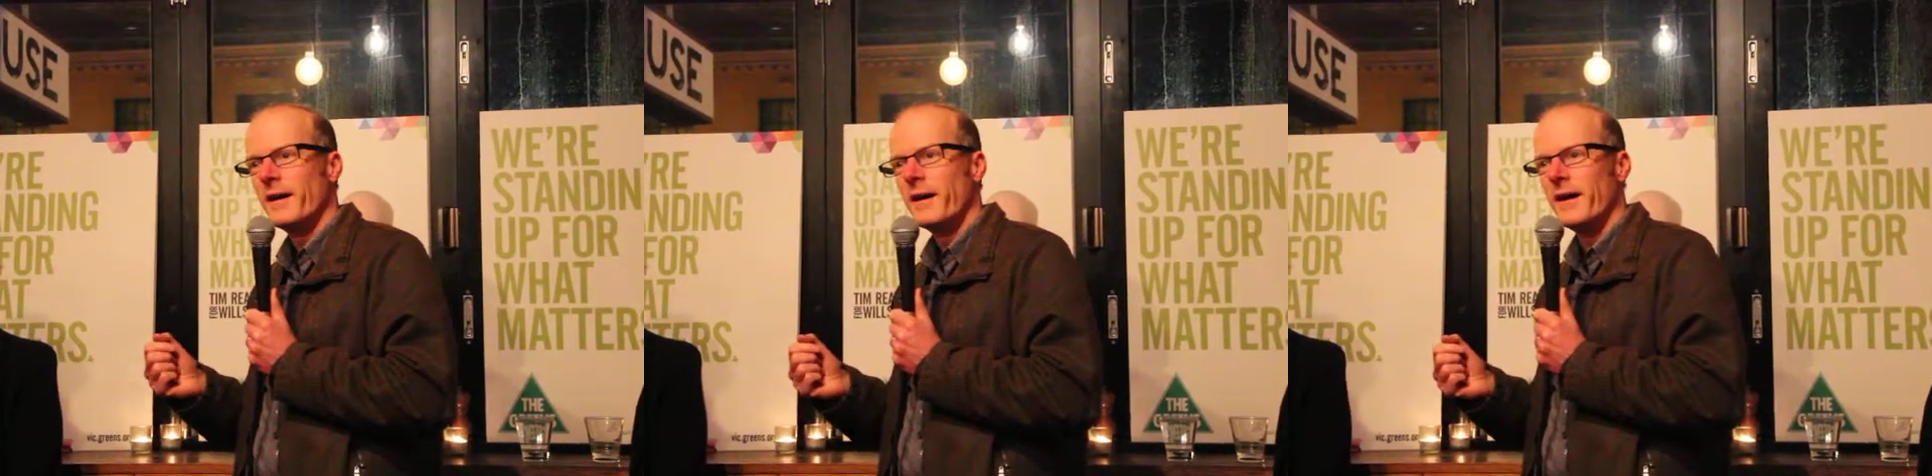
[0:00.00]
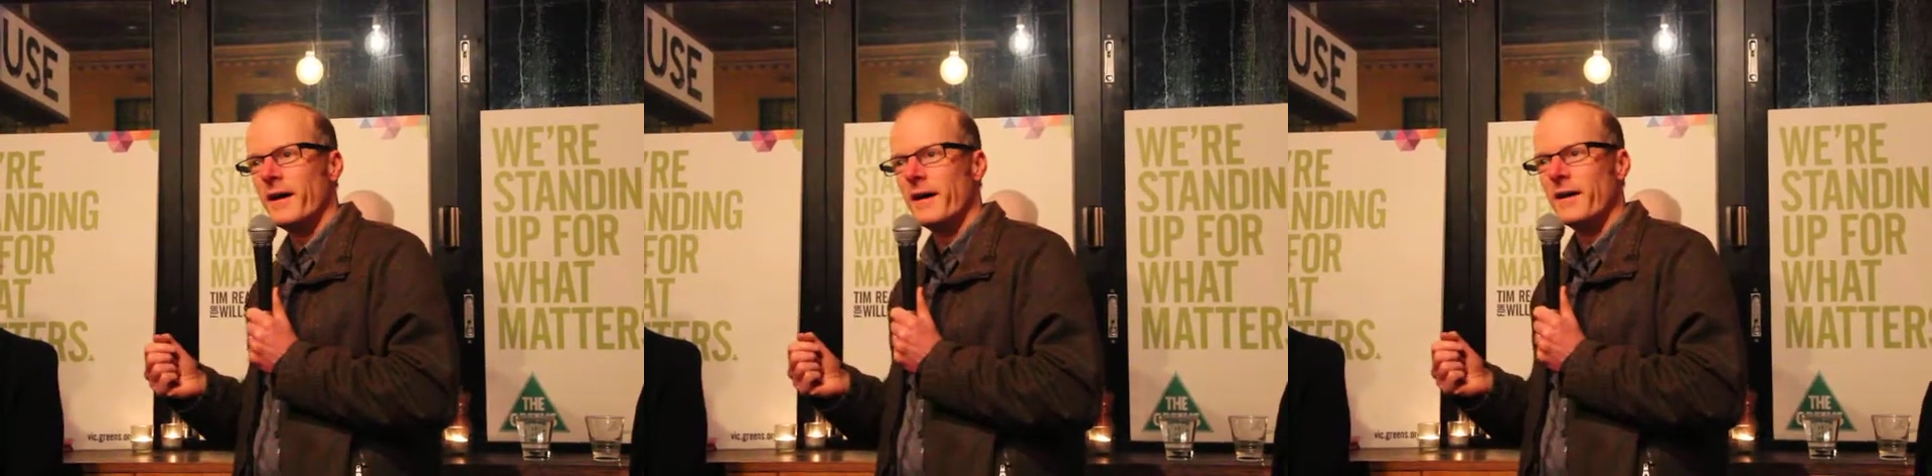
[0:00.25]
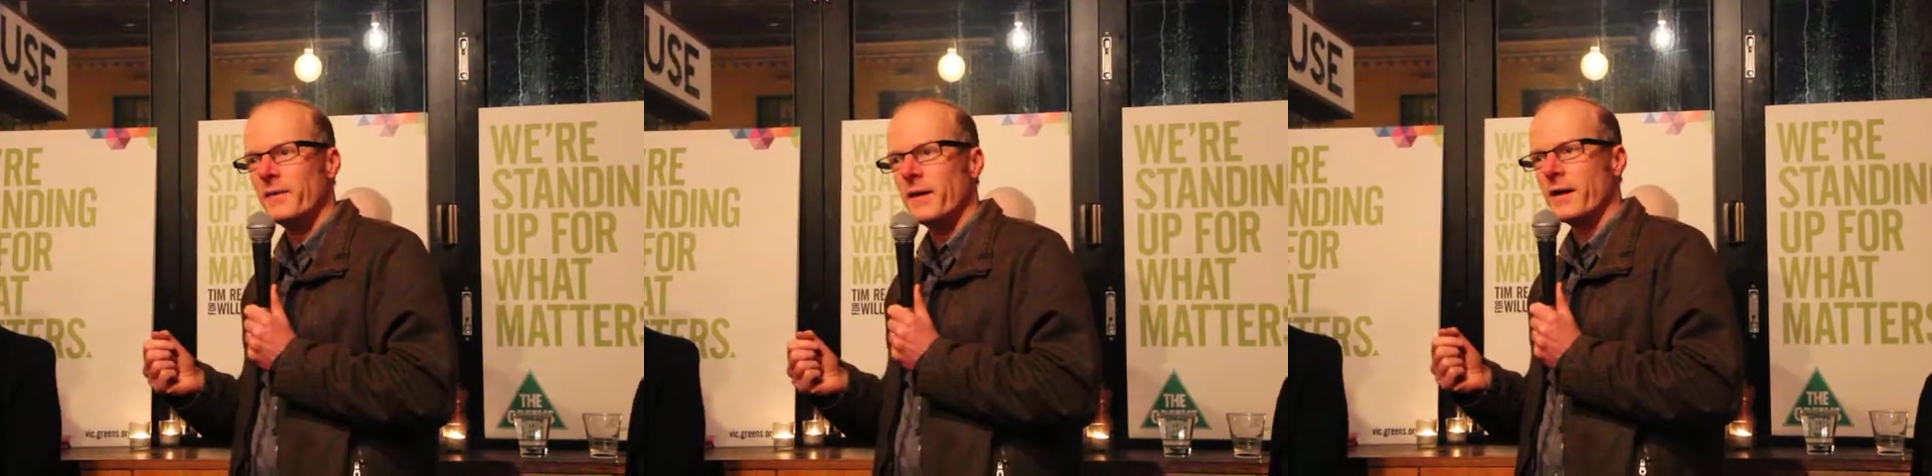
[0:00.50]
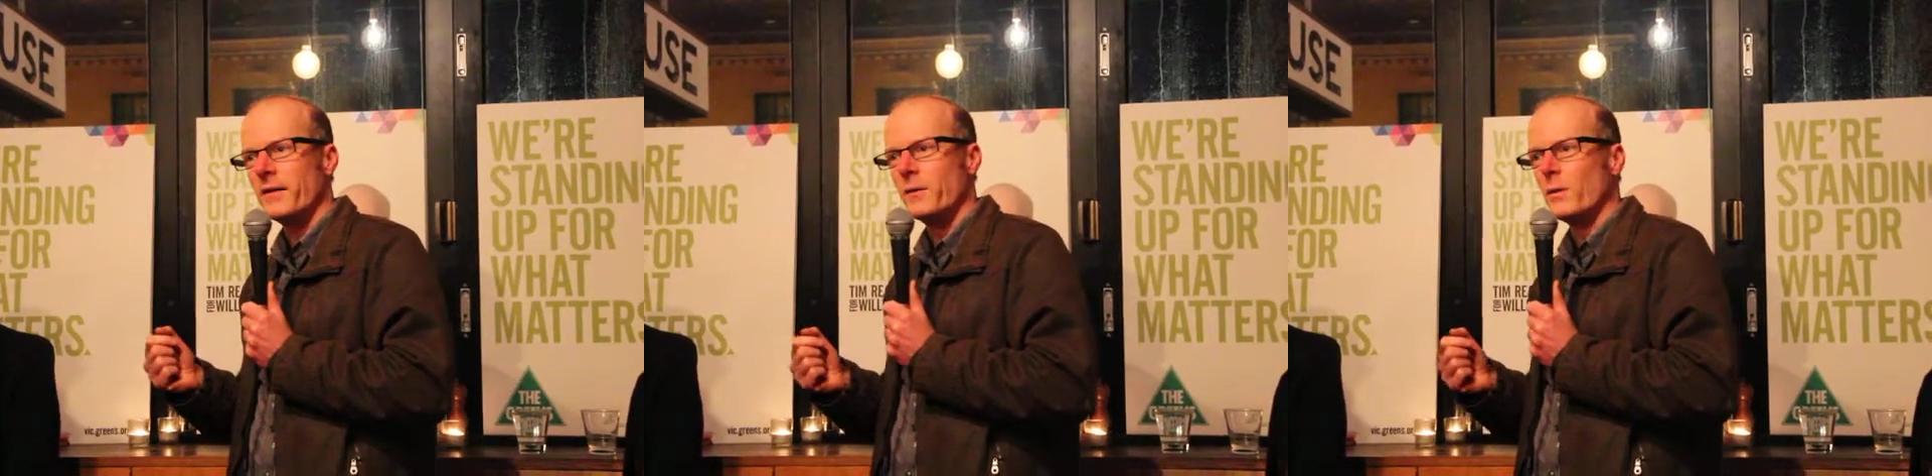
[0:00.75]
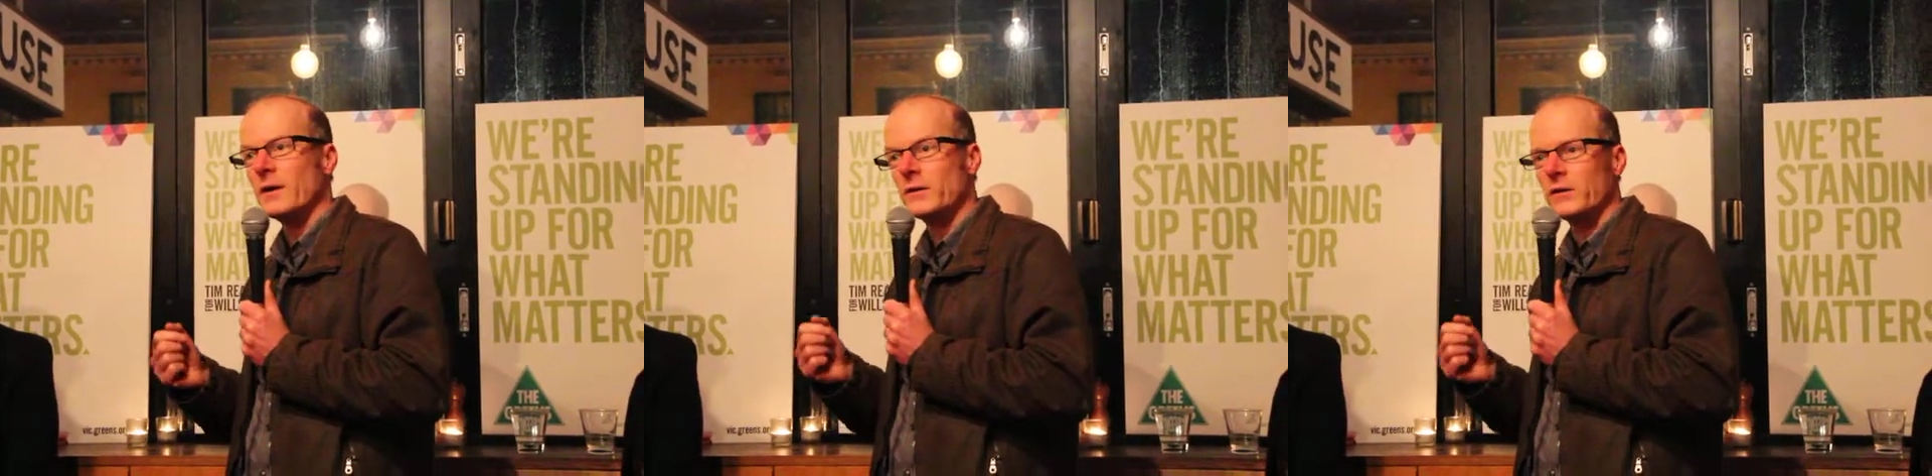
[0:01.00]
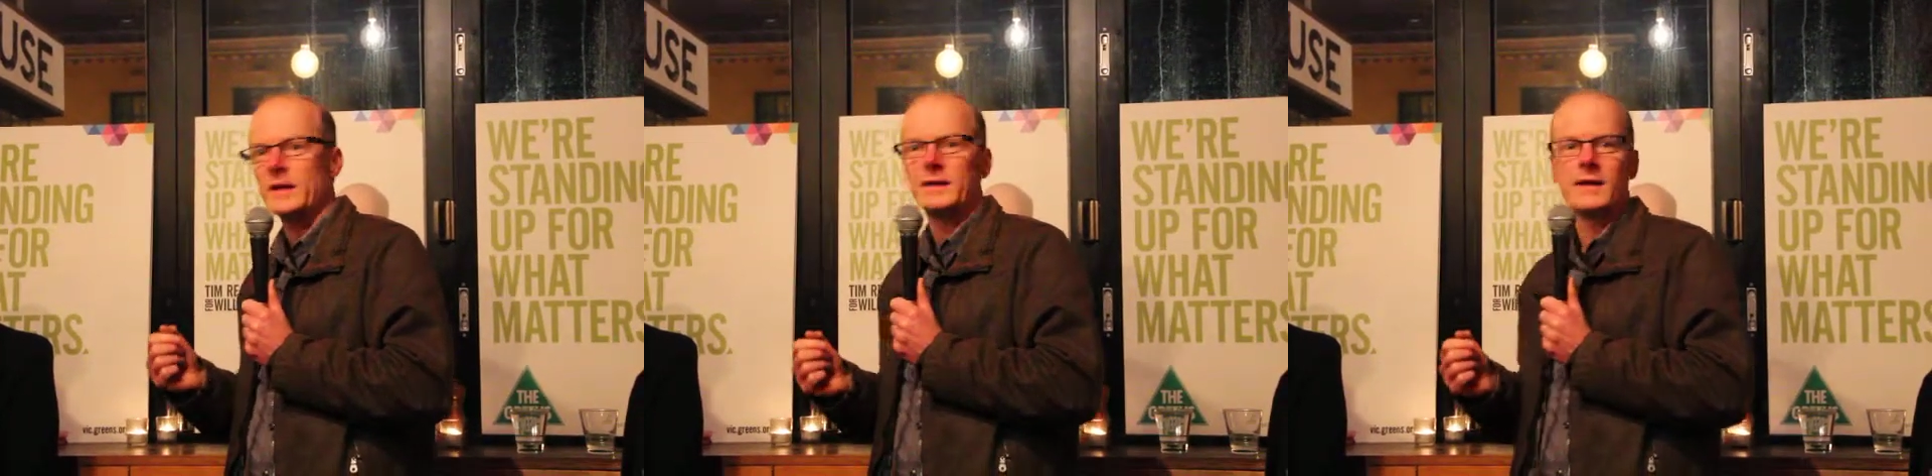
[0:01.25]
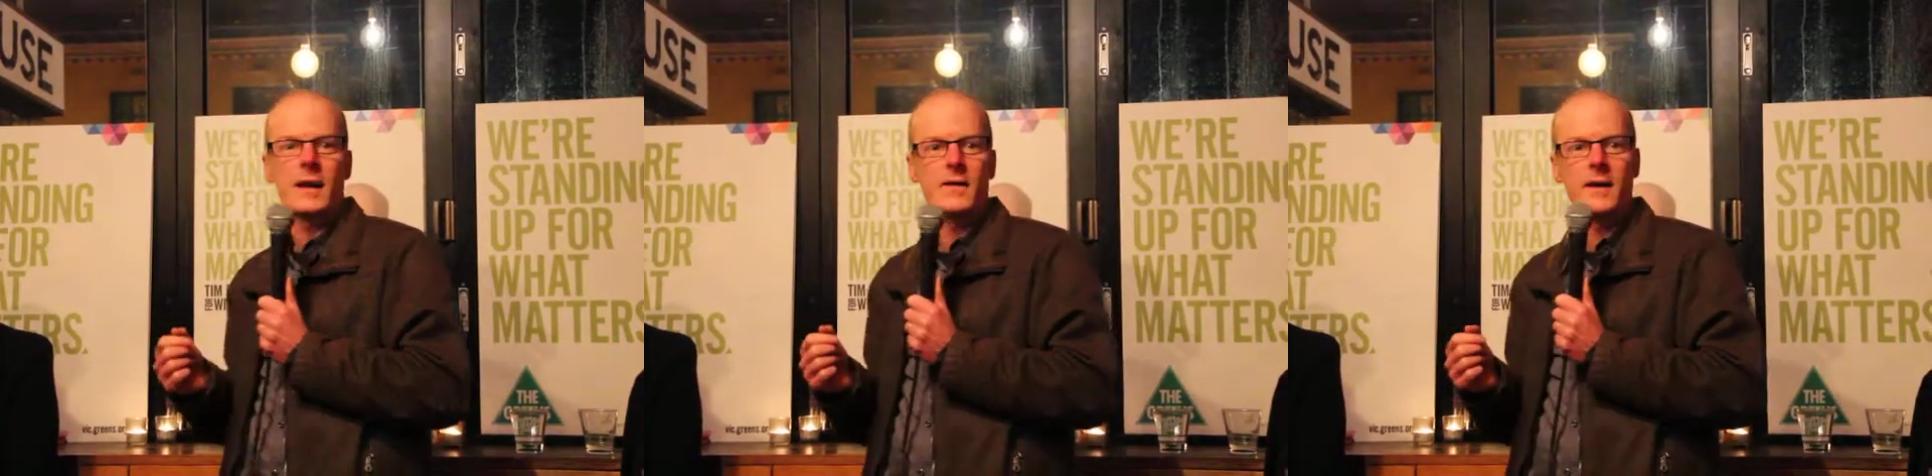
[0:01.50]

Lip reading: That on one Saturday